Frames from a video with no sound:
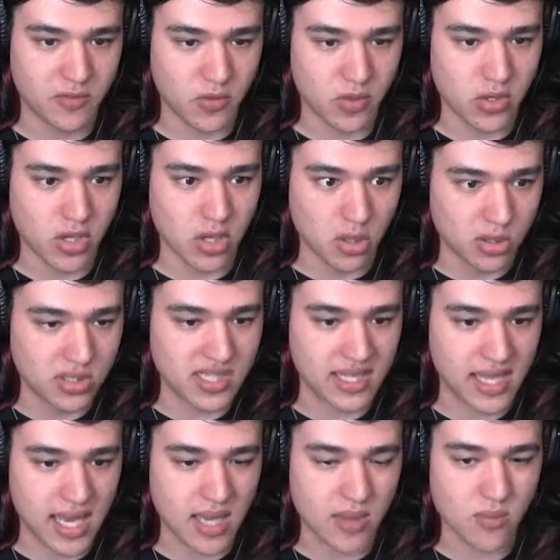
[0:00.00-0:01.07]
for an older
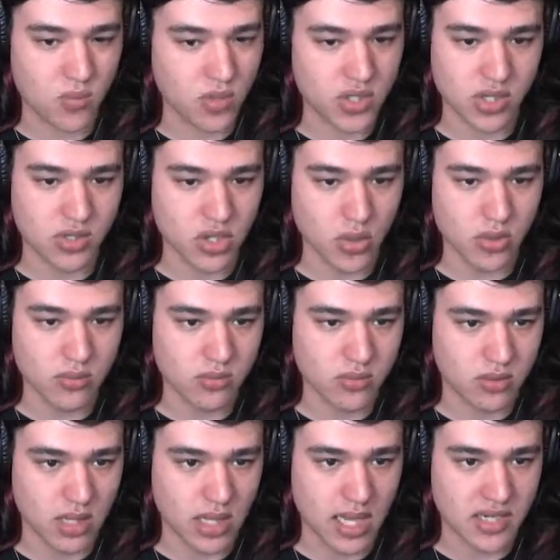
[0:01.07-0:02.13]
game, which I don't
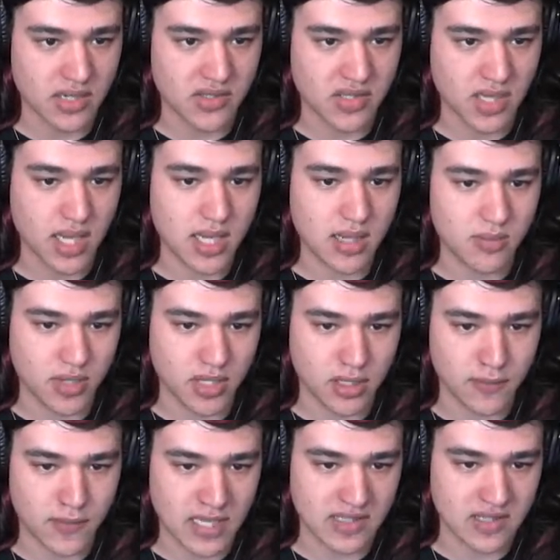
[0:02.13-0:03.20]
understand, but
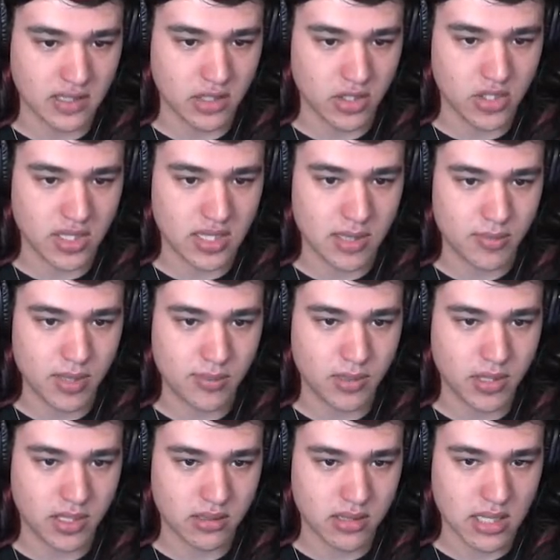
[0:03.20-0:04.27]
if that's the logic that
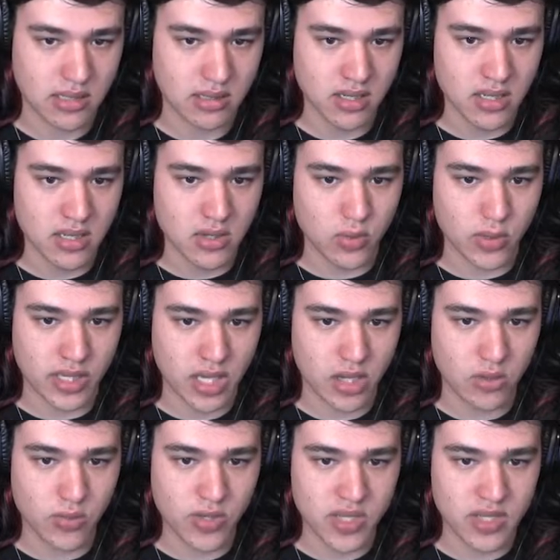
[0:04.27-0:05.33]
people are, that we're
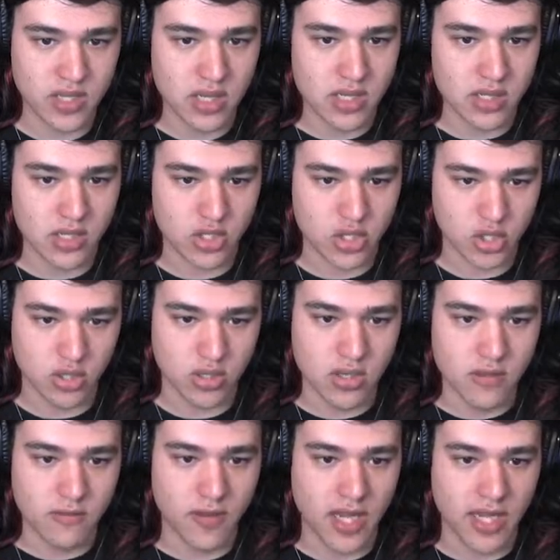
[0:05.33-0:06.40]
going with, then sure,
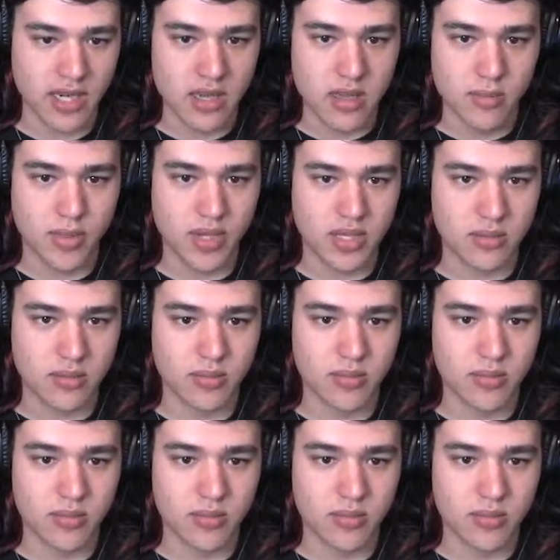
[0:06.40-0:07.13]
fine. But